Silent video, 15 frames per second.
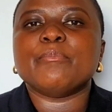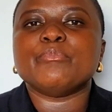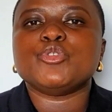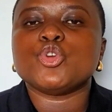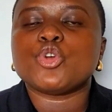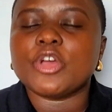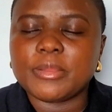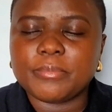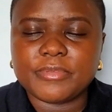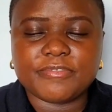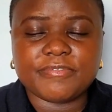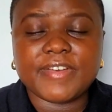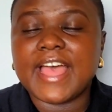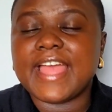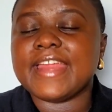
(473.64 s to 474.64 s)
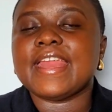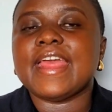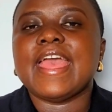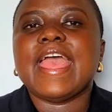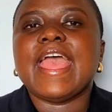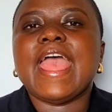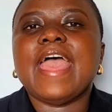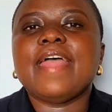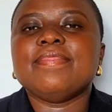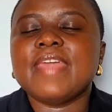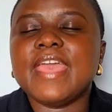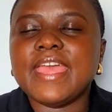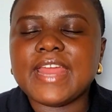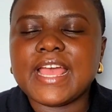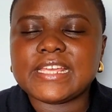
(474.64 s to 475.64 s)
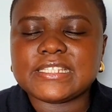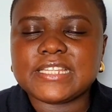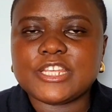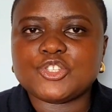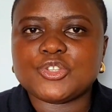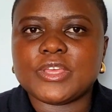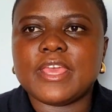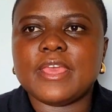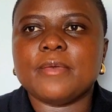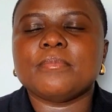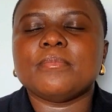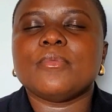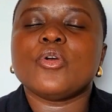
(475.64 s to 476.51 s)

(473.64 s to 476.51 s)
You're going to be fine. And then I say to him,